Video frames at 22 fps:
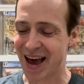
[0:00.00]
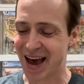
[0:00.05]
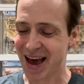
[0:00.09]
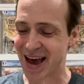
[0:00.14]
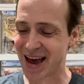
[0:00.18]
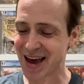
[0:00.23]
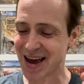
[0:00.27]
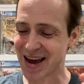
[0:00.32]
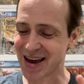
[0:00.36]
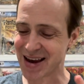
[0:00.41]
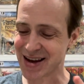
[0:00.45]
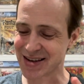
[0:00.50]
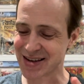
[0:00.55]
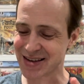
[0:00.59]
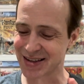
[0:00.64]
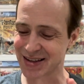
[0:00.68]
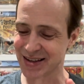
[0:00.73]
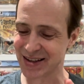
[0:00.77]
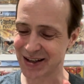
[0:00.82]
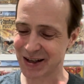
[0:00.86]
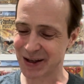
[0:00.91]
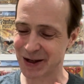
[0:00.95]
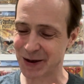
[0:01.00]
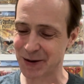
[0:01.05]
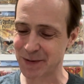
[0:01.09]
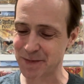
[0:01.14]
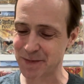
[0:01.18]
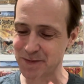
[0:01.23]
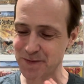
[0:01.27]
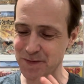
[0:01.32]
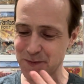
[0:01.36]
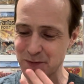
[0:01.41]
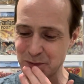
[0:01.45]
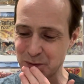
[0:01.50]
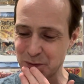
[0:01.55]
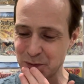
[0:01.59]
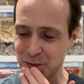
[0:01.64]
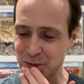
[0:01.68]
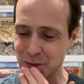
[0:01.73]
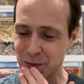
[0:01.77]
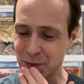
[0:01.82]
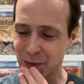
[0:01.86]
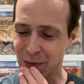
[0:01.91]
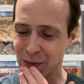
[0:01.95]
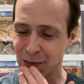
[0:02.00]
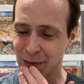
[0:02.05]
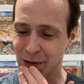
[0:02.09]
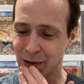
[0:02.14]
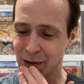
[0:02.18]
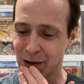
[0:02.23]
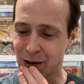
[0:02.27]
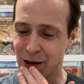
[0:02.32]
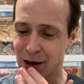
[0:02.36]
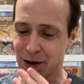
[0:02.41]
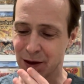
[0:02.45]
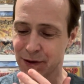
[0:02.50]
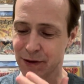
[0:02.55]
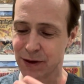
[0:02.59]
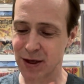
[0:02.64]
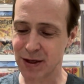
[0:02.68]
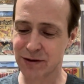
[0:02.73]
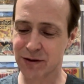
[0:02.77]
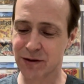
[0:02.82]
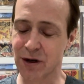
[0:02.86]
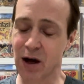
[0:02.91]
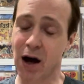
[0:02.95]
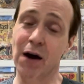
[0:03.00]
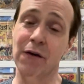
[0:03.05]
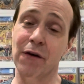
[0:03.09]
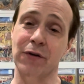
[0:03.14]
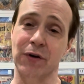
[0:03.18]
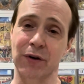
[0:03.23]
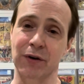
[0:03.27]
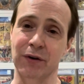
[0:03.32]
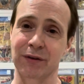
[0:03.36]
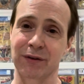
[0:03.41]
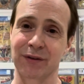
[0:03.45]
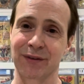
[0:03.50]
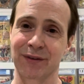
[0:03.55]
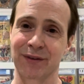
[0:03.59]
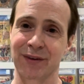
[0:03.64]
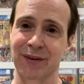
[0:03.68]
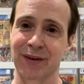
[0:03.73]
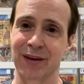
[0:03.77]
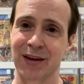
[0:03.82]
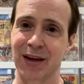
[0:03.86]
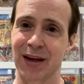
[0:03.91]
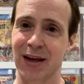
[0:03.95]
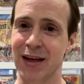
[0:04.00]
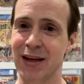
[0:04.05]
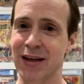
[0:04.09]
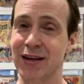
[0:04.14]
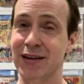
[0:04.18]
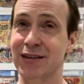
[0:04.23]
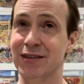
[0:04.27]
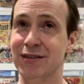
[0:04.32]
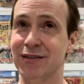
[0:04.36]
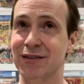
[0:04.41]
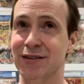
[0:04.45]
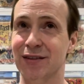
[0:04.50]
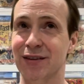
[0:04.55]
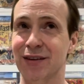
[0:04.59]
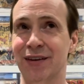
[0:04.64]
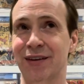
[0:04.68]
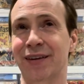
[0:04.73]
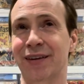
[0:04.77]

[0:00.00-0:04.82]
And this cover is